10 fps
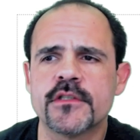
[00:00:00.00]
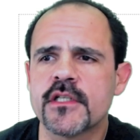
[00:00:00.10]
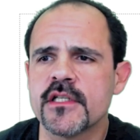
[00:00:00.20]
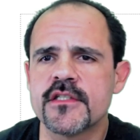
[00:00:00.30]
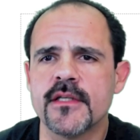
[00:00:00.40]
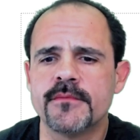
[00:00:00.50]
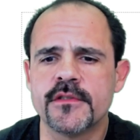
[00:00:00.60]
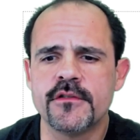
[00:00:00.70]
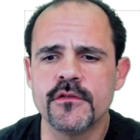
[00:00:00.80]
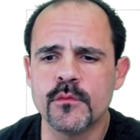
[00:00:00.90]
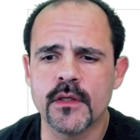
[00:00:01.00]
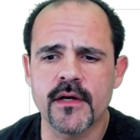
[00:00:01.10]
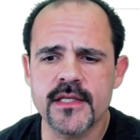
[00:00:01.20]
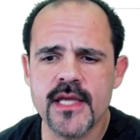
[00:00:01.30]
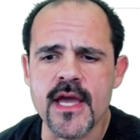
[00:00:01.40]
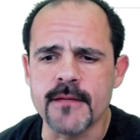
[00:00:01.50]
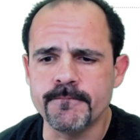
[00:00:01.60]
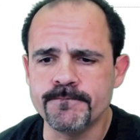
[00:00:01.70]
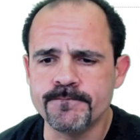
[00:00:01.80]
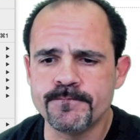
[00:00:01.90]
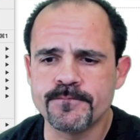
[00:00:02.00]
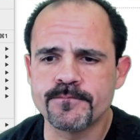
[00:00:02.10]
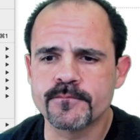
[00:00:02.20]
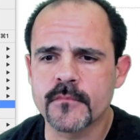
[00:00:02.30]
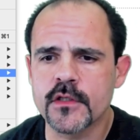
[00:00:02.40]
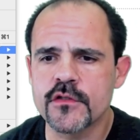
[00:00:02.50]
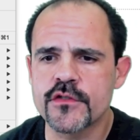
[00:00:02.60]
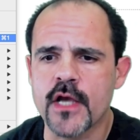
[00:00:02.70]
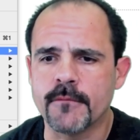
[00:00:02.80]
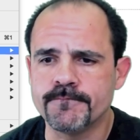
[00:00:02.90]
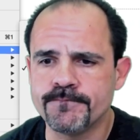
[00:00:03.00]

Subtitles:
going to substitute where I can. So,